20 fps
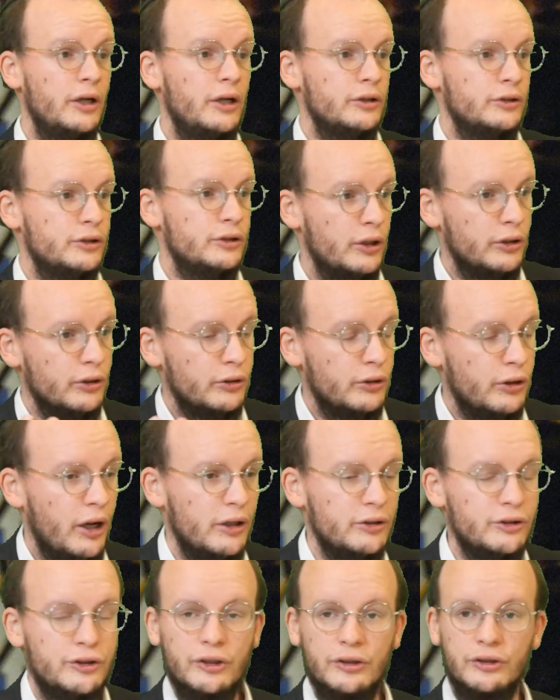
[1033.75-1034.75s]
So
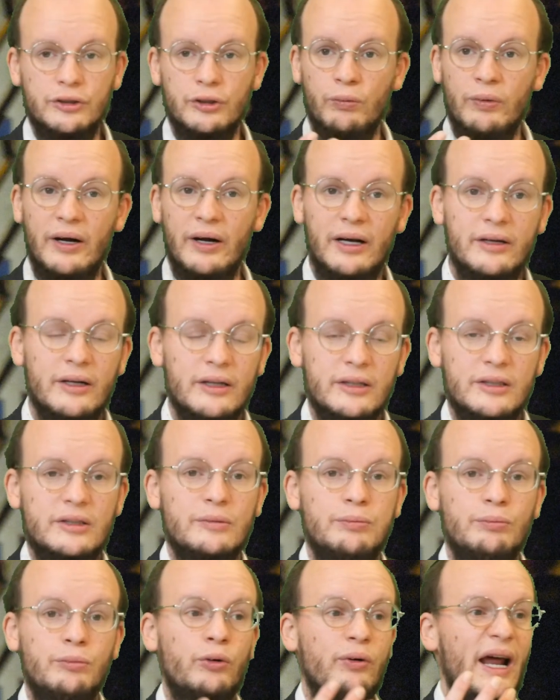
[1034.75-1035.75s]
conscience, awareness,
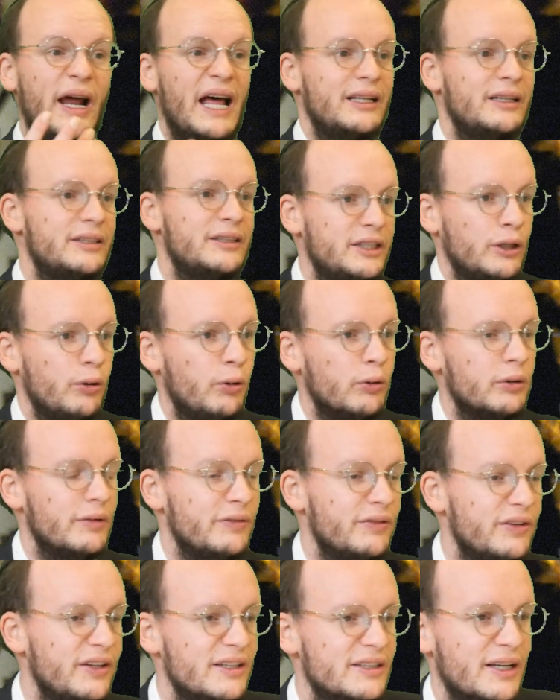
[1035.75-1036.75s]
morality, all
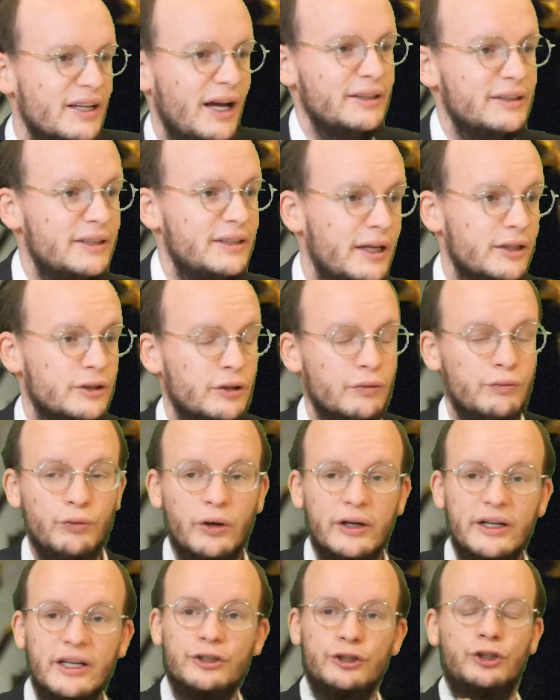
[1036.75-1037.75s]
of these ideas of
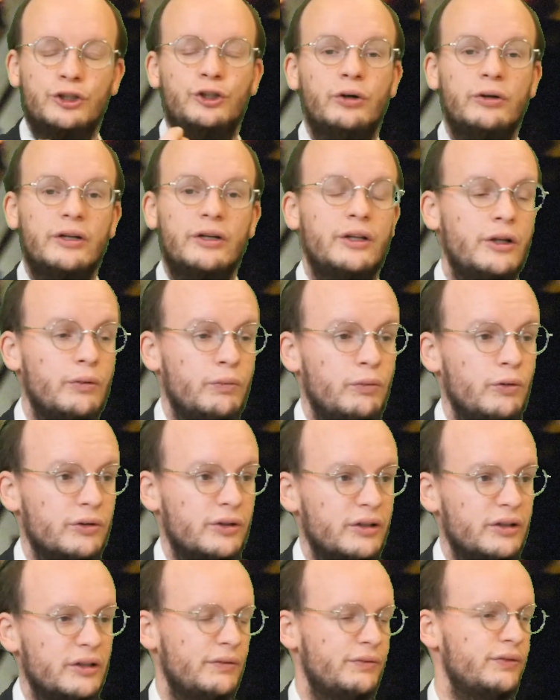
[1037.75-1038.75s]
what is good in the world,
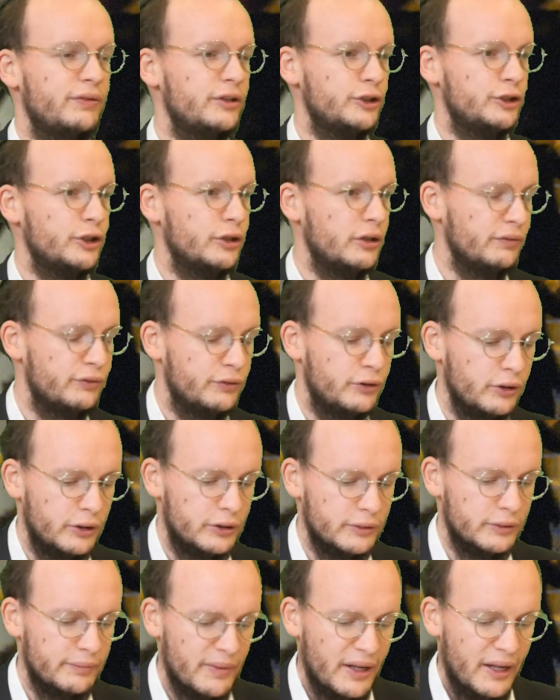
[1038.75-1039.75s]
the definition of
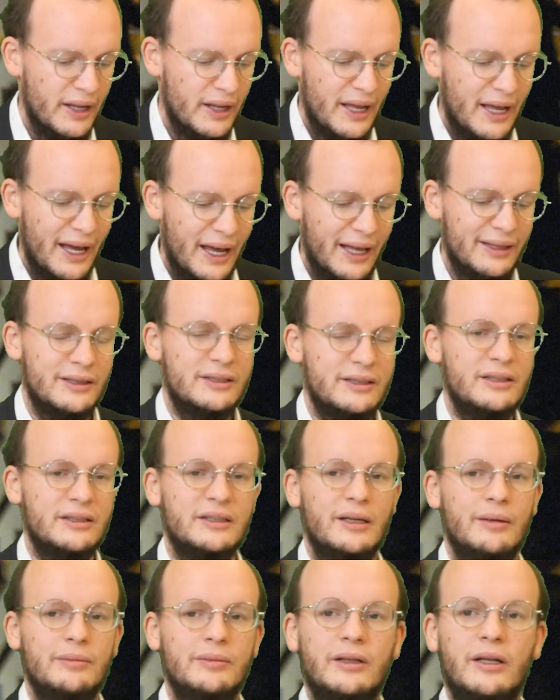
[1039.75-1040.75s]
good, and this is
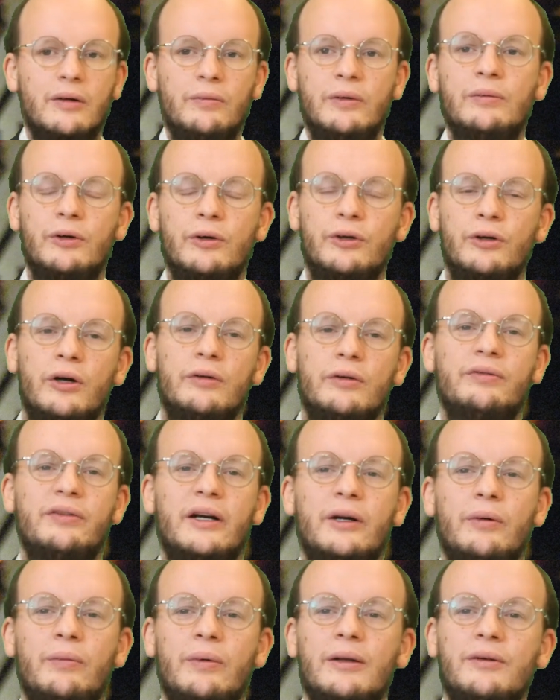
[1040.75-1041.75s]
something that we were known
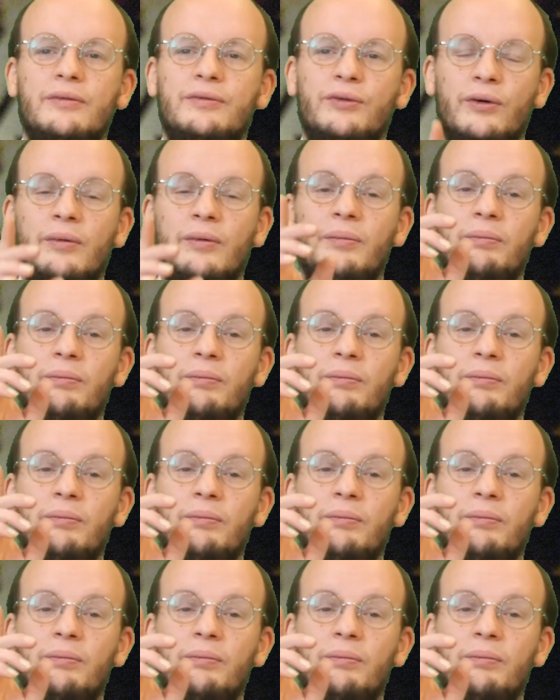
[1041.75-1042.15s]
very well for.